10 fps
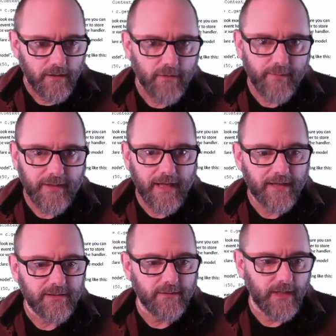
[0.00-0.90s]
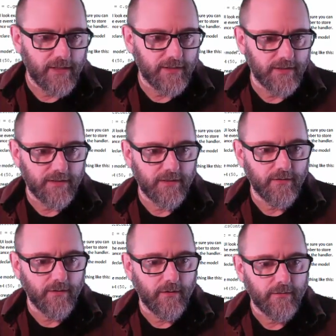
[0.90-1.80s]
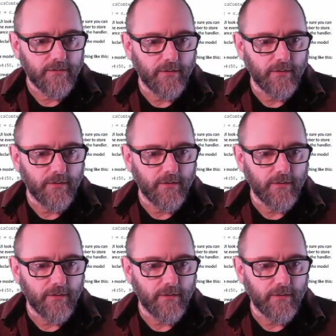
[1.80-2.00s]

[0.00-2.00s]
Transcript: could be X location 0.